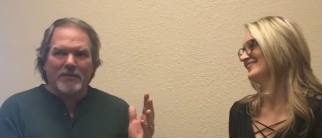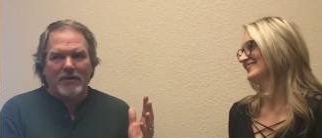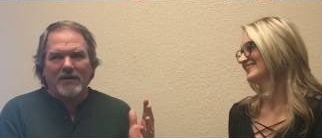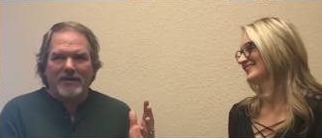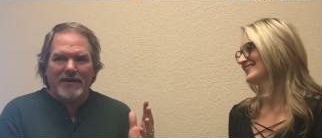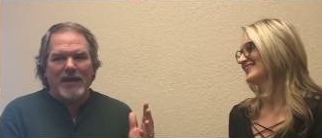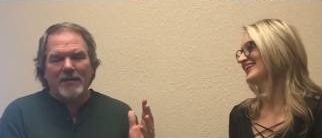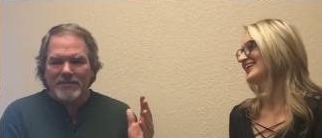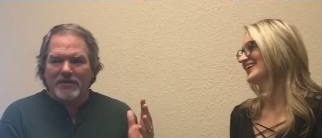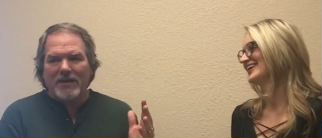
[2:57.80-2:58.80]
Speaker 1: of water a day. I've been
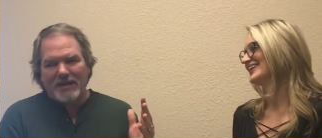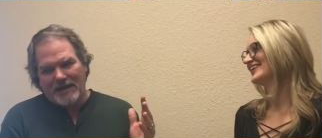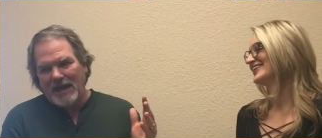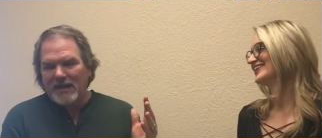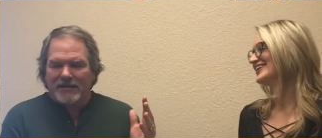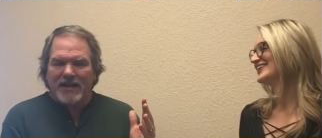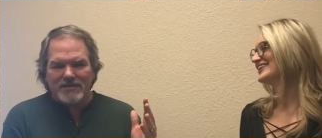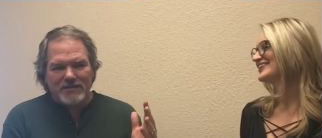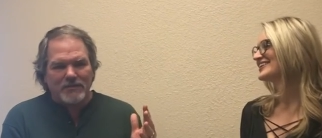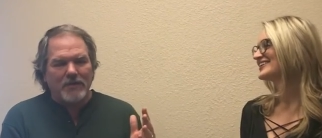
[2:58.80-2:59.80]
told I need eight
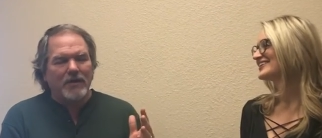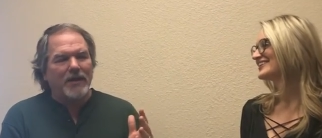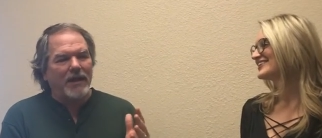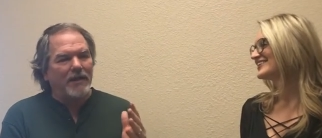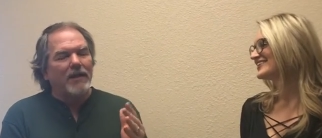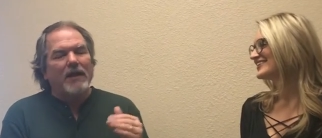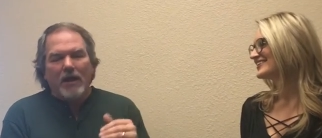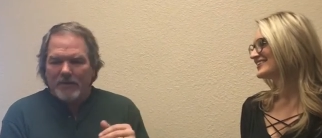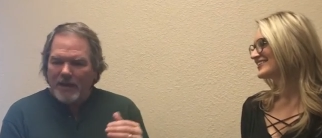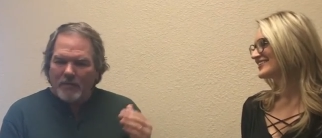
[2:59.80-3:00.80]
glasses of water a day.
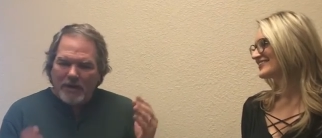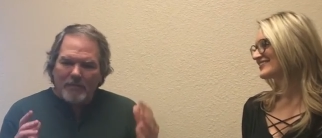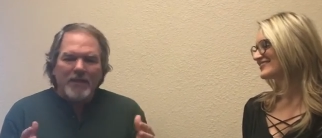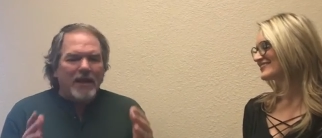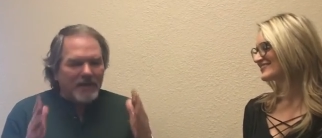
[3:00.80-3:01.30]
Okay, well,